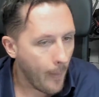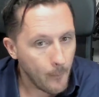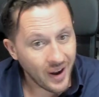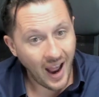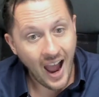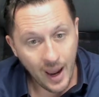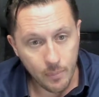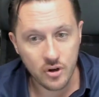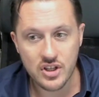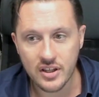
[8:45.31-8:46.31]
But I
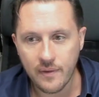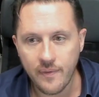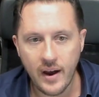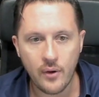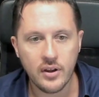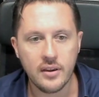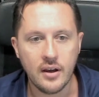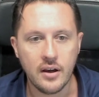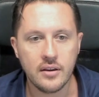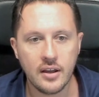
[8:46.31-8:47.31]
personally found that
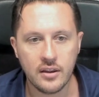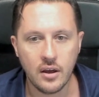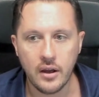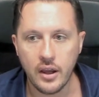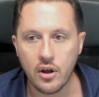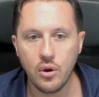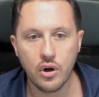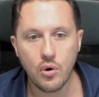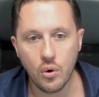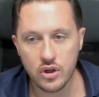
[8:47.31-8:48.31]
the, the, the
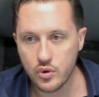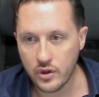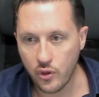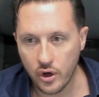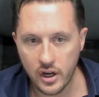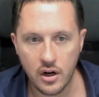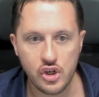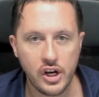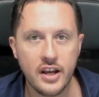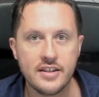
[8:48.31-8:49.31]
included coolers with the
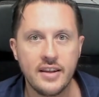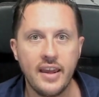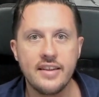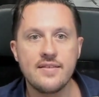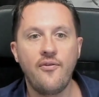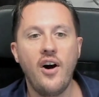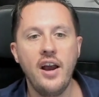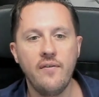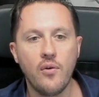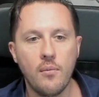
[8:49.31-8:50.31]
3800X, it's
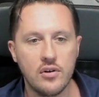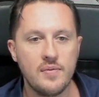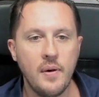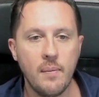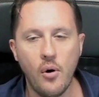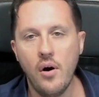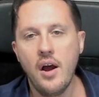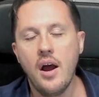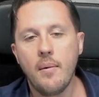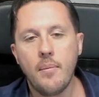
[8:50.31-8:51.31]
fine for most people,
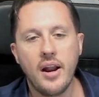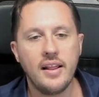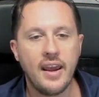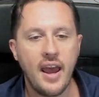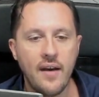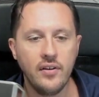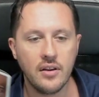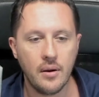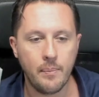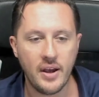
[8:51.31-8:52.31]
but I like having
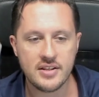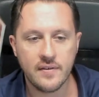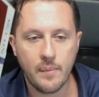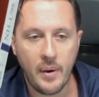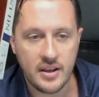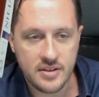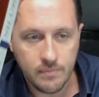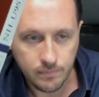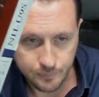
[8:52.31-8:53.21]
the best of the best.